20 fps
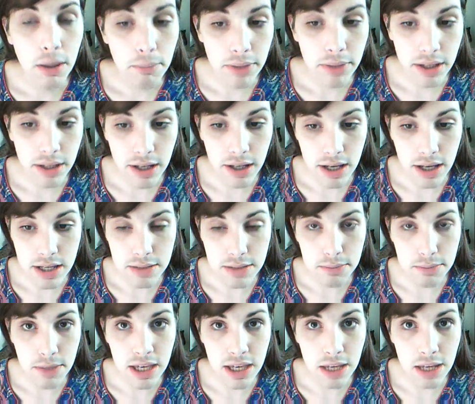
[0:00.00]
because
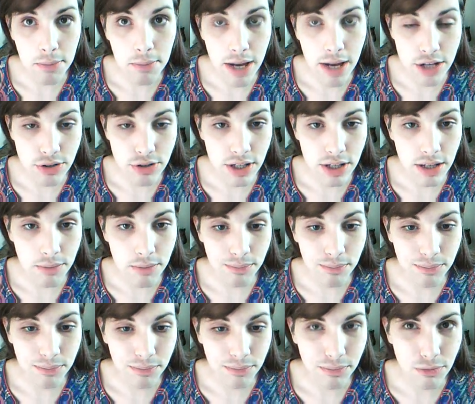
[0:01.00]
makeup actually
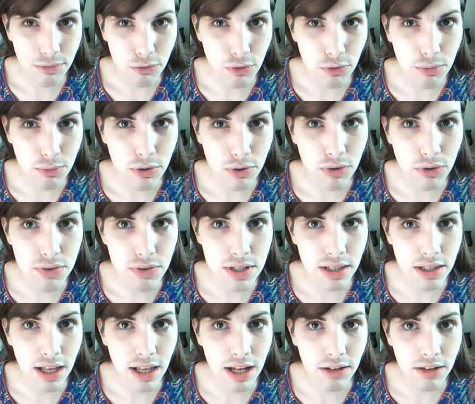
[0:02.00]
removes a
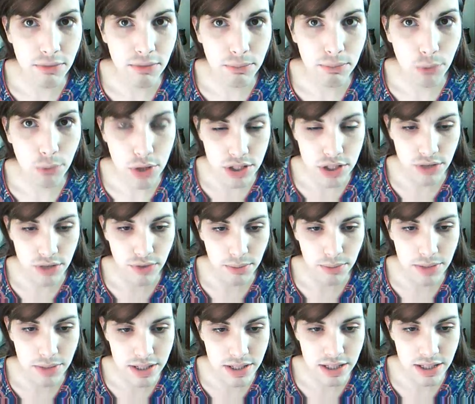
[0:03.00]
lot of moisture from
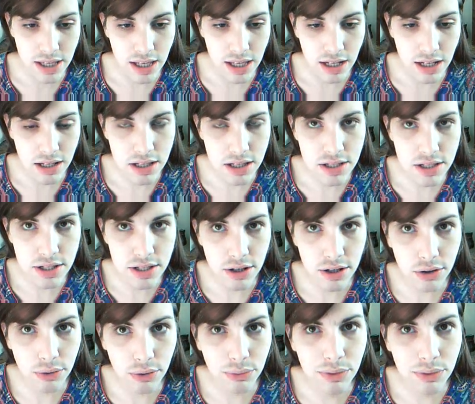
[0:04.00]
the skin,
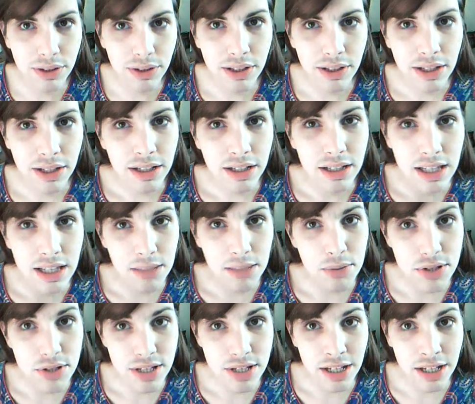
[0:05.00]
so to keep
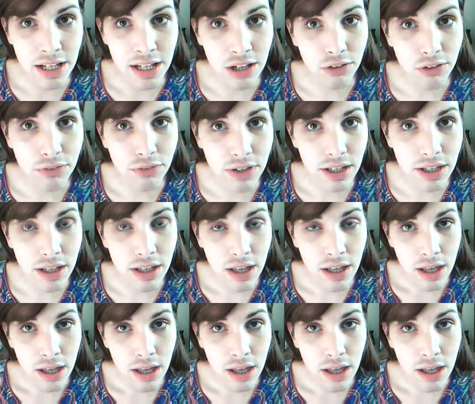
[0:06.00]
your skin healthy,